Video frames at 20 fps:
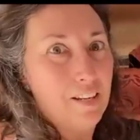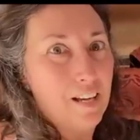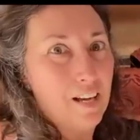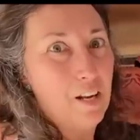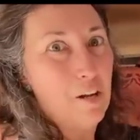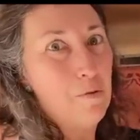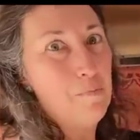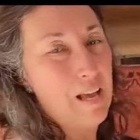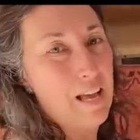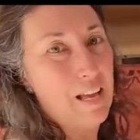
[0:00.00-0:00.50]

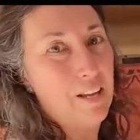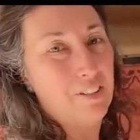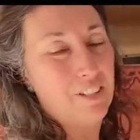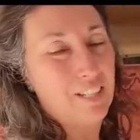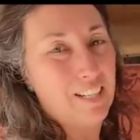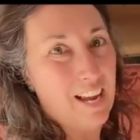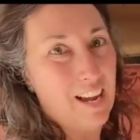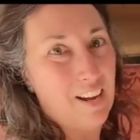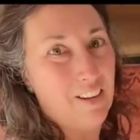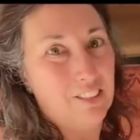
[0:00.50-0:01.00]
Not a bed or
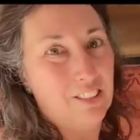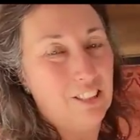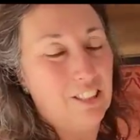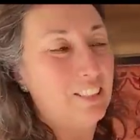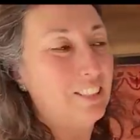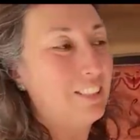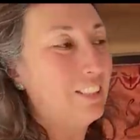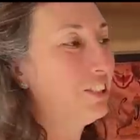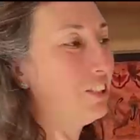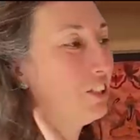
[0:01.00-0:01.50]
a couch.
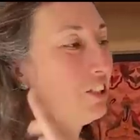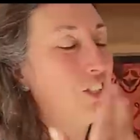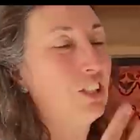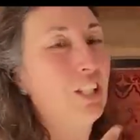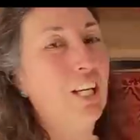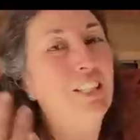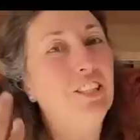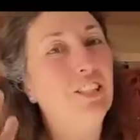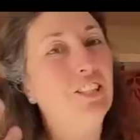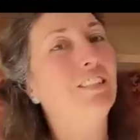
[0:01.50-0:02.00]
It, mm -hmm.
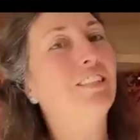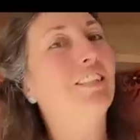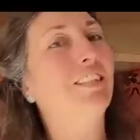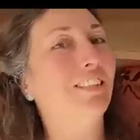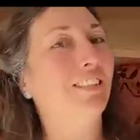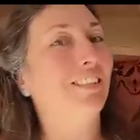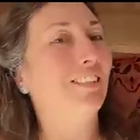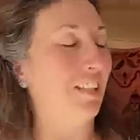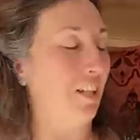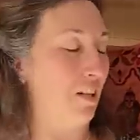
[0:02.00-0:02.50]
just changes
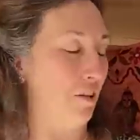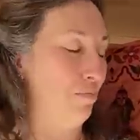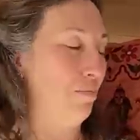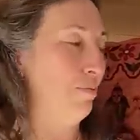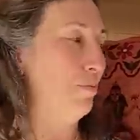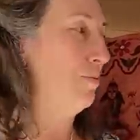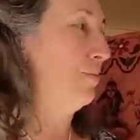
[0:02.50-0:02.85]
things up.